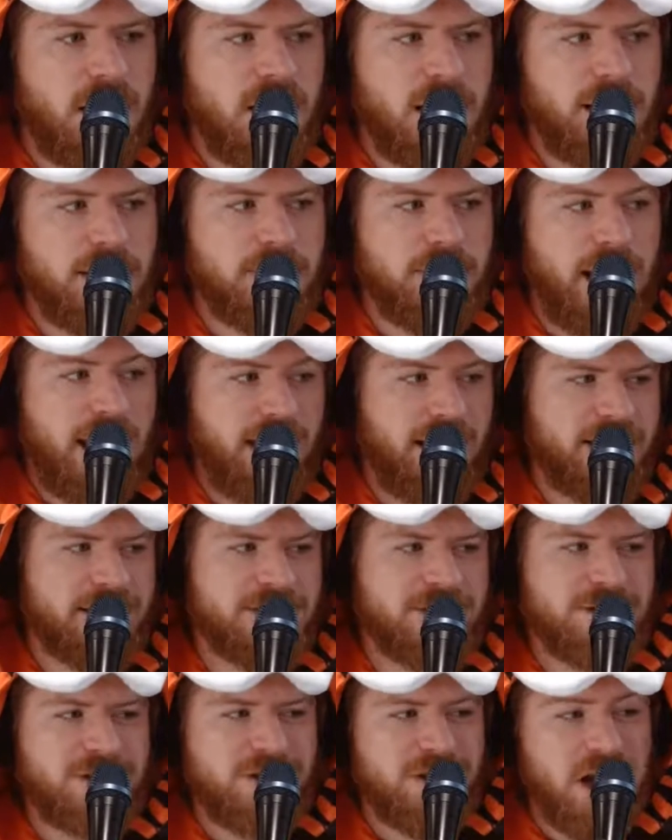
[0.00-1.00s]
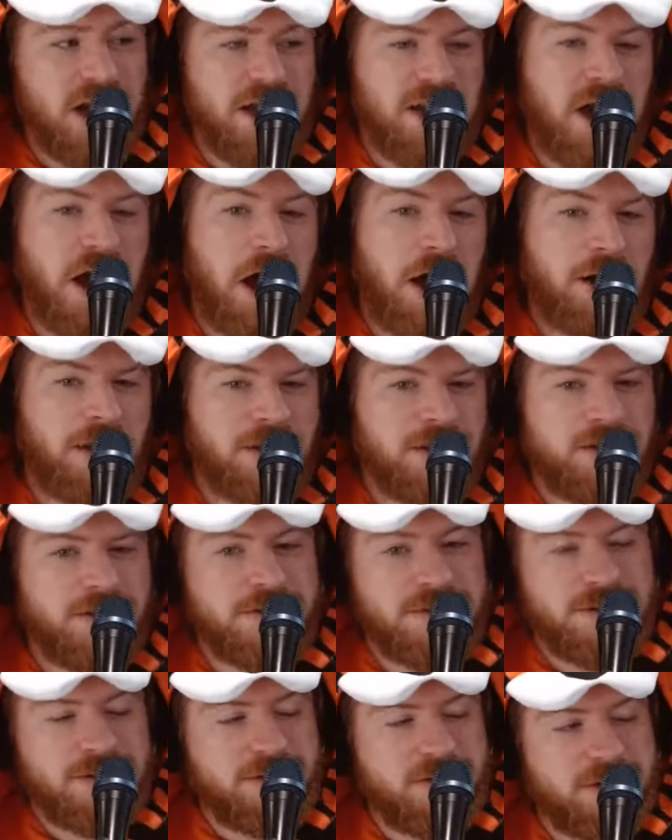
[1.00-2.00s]

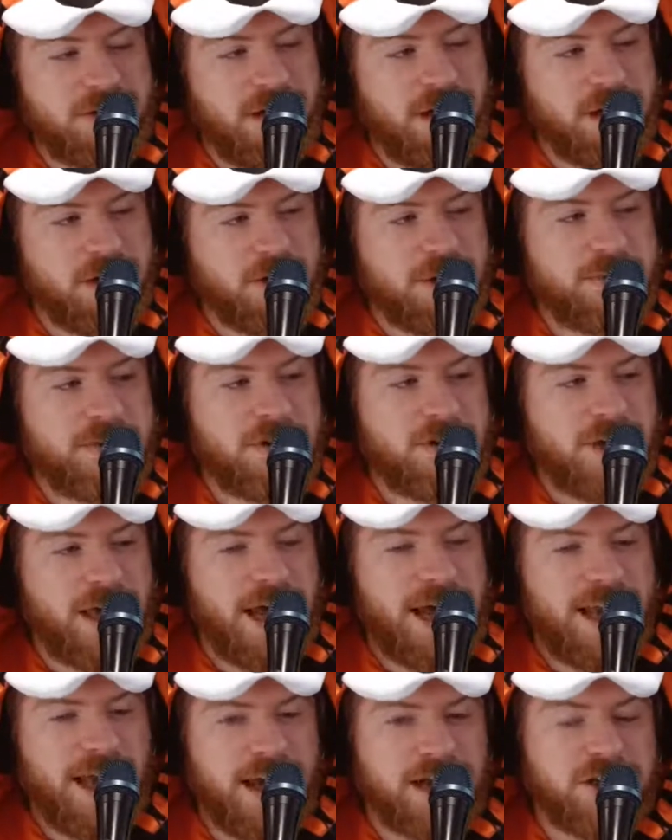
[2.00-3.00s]
CryptoCat